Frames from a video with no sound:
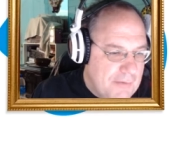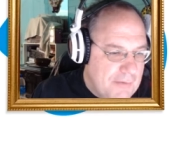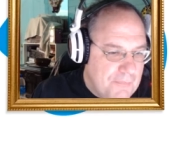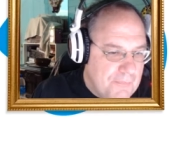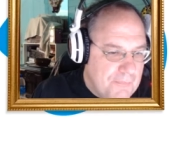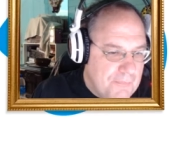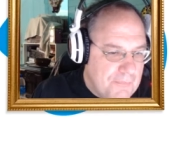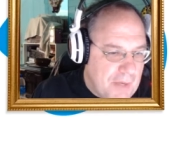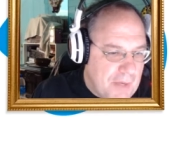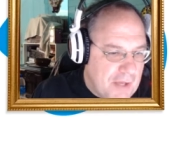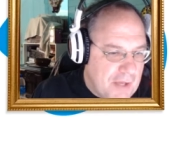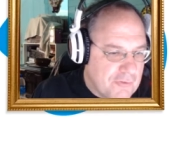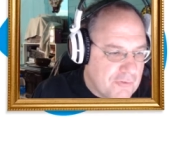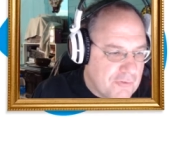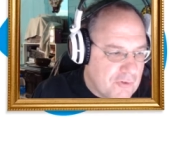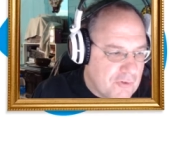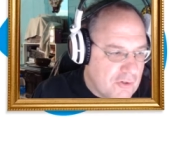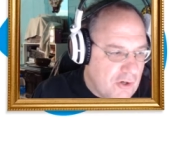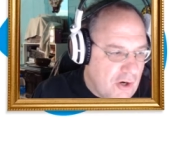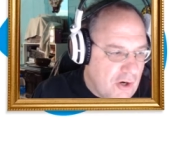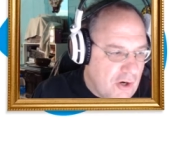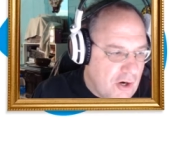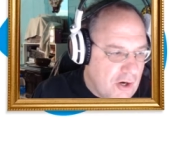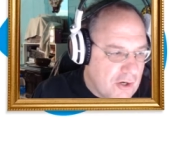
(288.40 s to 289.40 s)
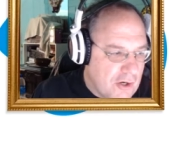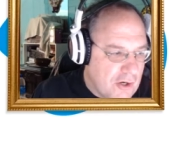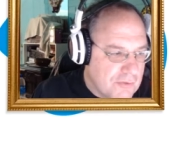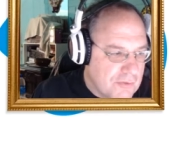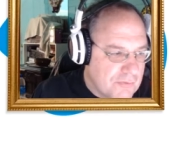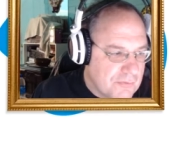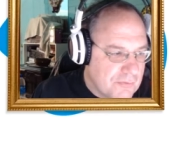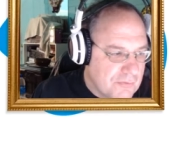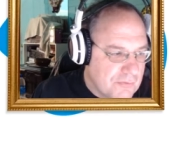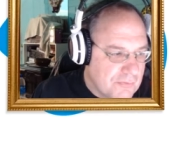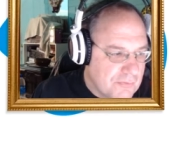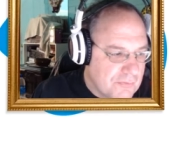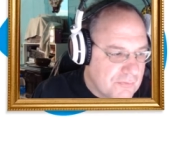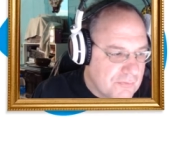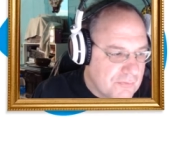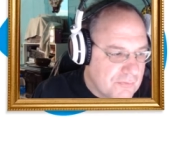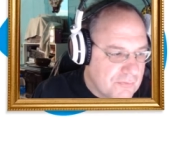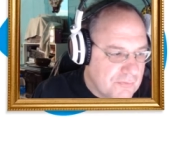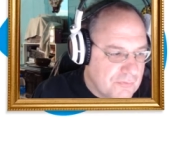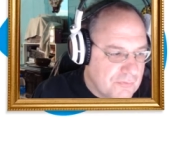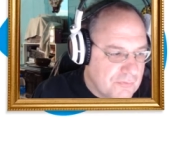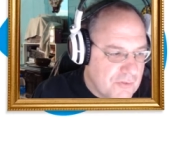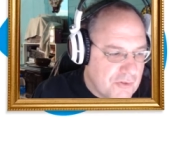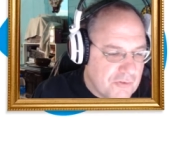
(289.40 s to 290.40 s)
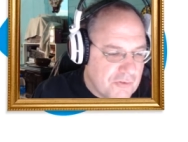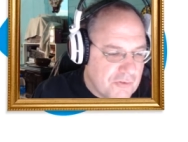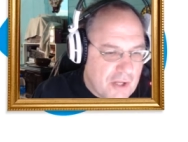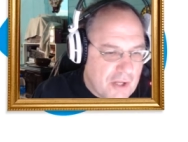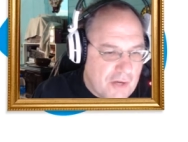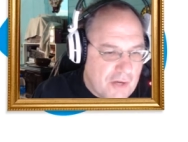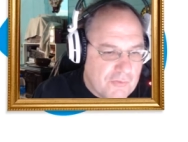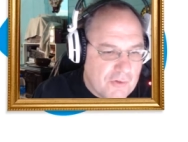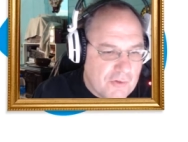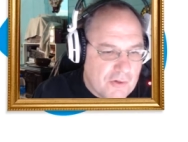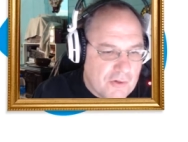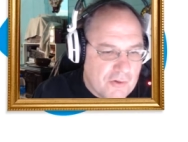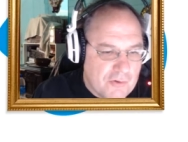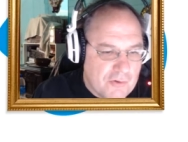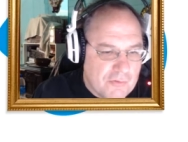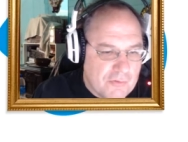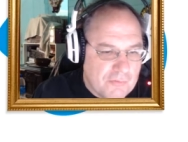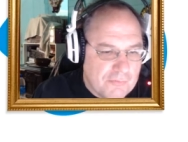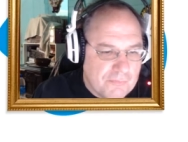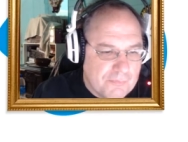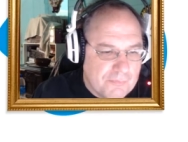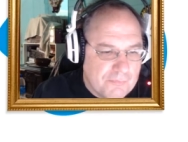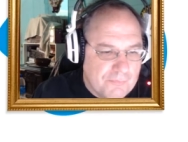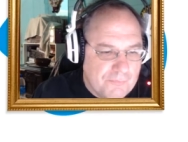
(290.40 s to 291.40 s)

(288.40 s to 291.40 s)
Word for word: MasterCard, Discover,